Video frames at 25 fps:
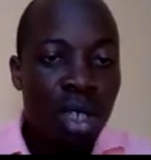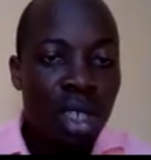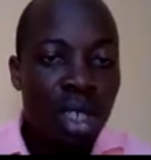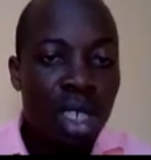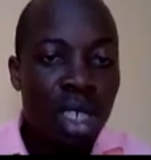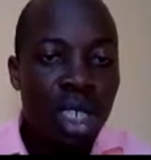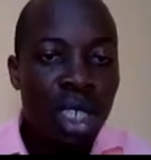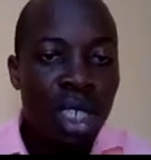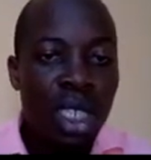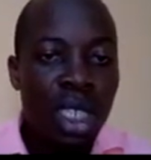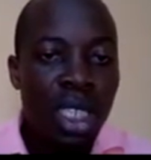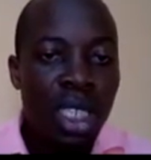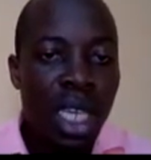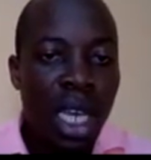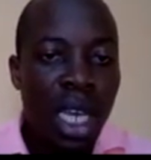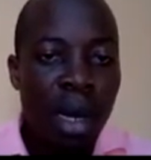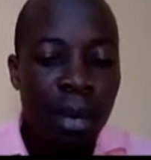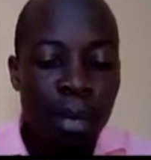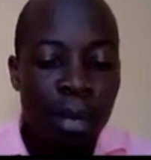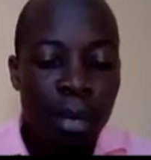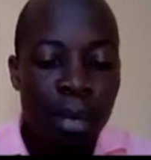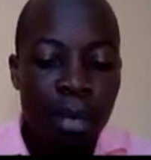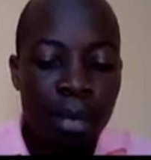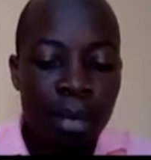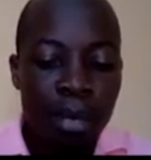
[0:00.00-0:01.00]
called
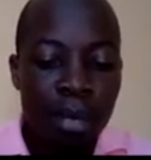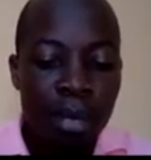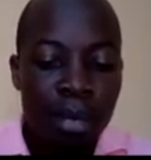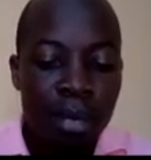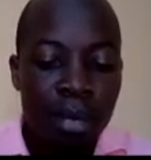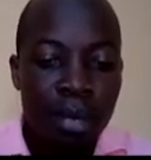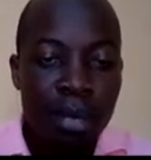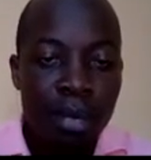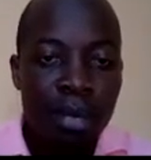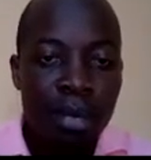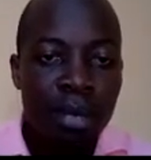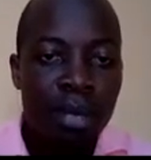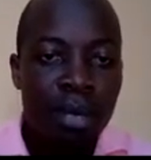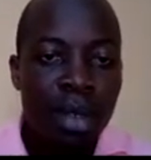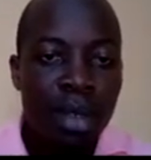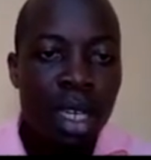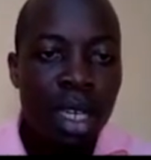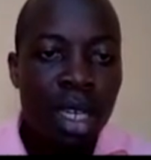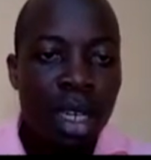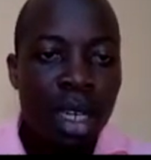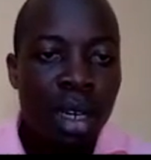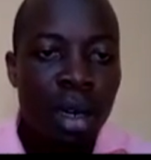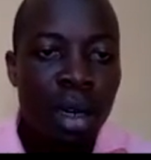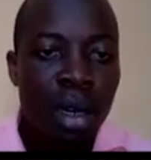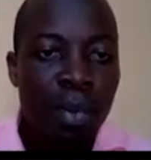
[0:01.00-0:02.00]
sum,
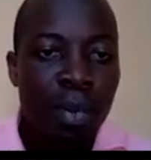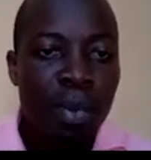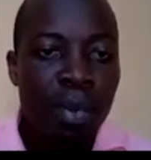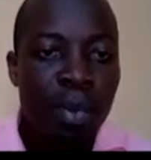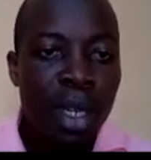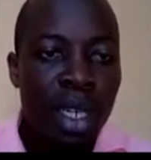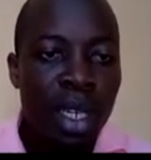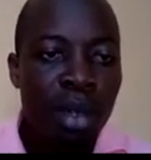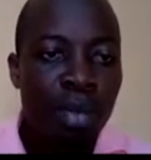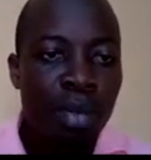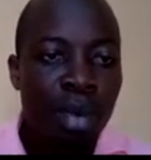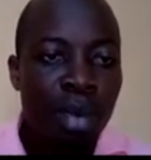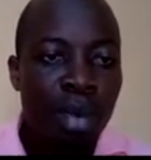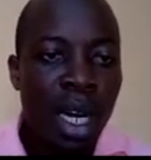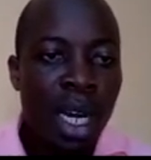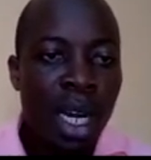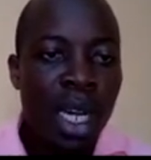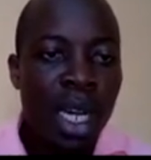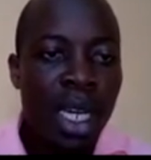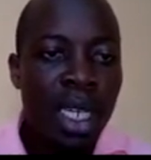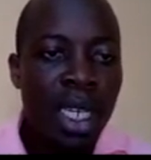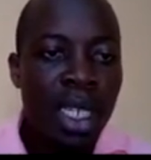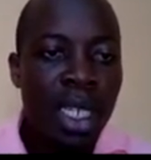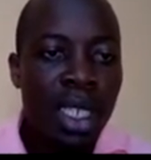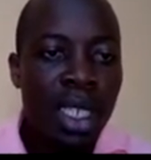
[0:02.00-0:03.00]
open a
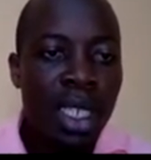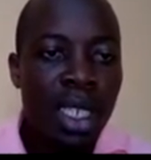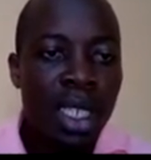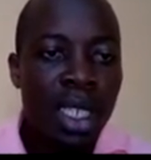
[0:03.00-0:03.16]
bracket,